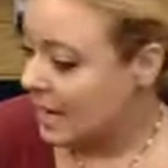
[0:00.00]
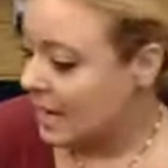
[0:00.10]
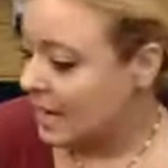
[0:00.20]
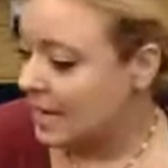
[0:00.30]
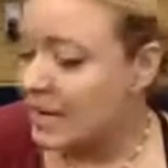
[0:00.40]

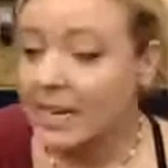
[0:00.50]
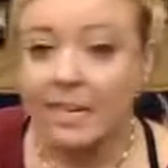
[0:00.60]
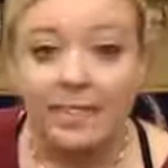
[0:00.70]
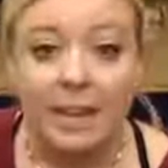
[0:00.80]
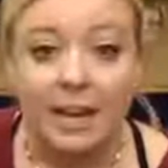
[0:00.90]
and he
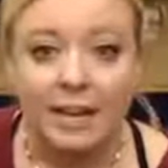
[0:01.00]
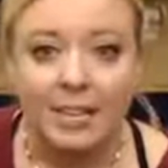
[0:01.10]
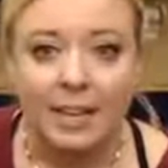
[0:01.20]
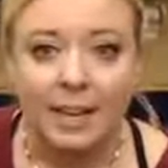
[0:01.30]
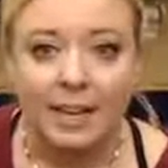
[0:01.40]
decided
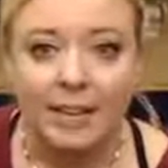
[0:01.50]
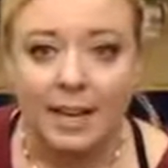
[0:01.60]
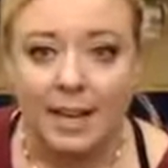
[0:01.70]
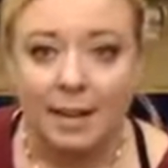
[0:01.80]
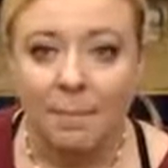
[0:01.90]
to
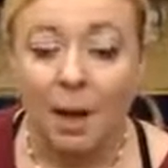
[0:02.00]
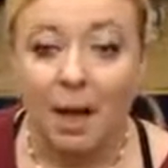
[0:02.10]
climb